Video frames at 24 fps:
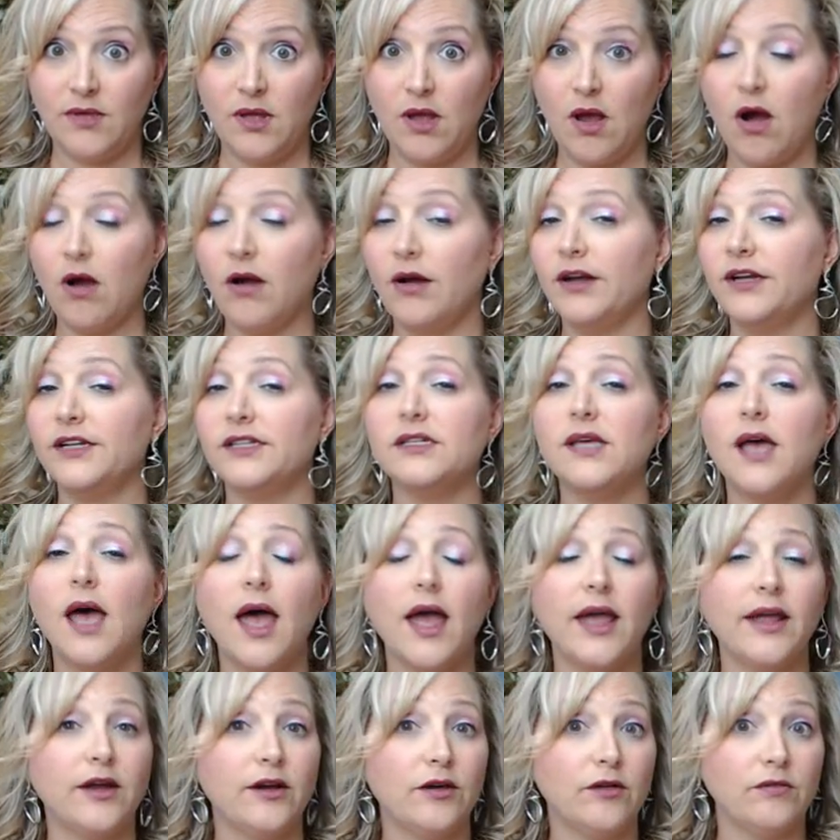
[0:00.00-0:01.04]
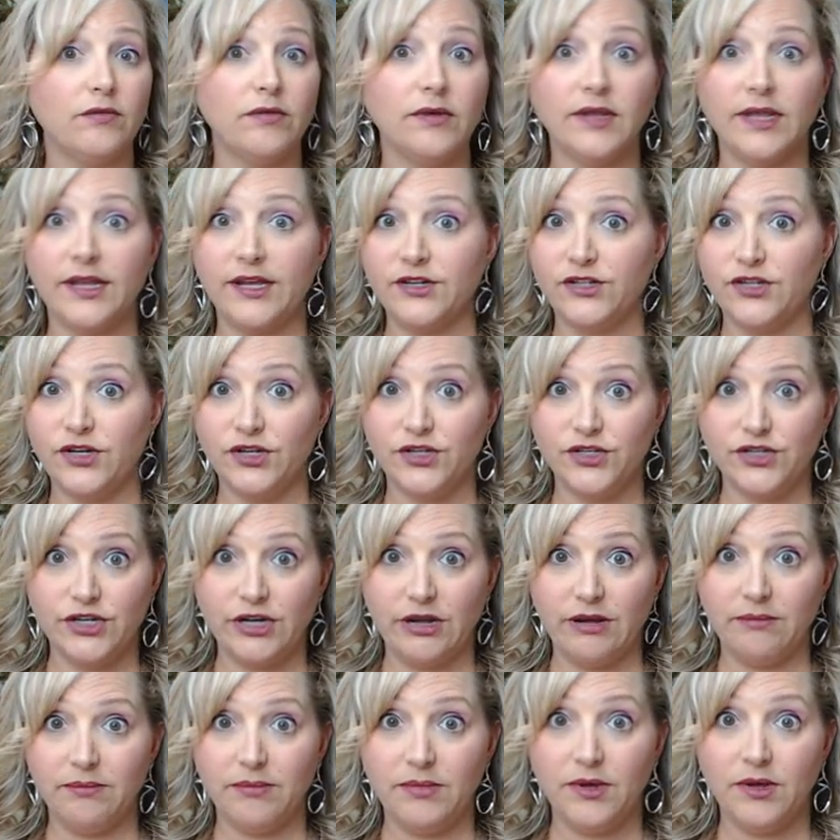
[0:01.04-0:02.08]
Our entire
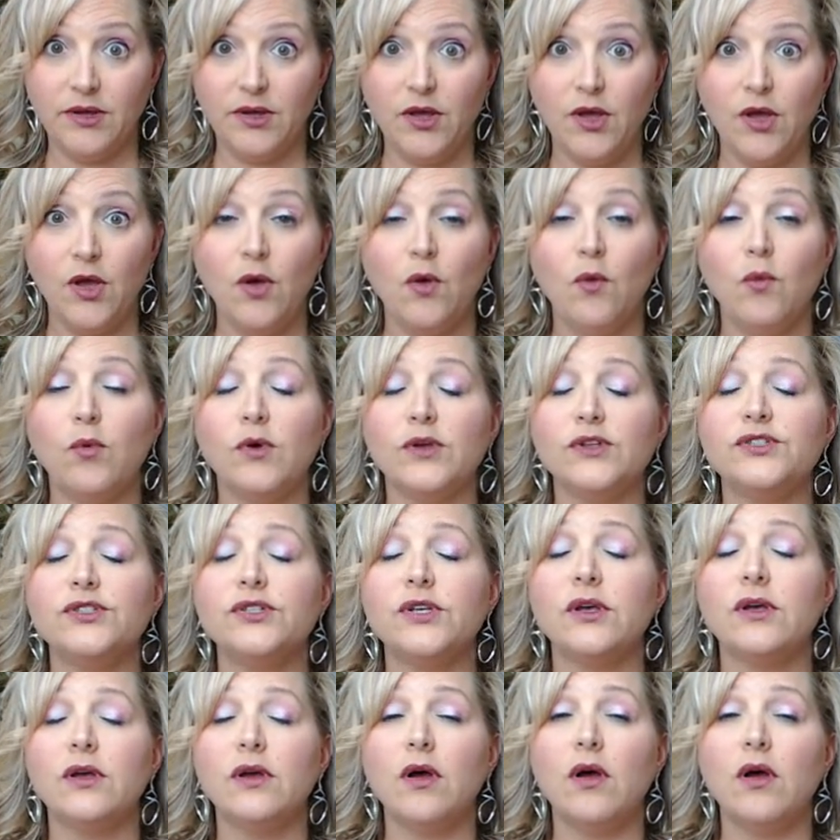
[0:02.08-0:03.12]
relationship was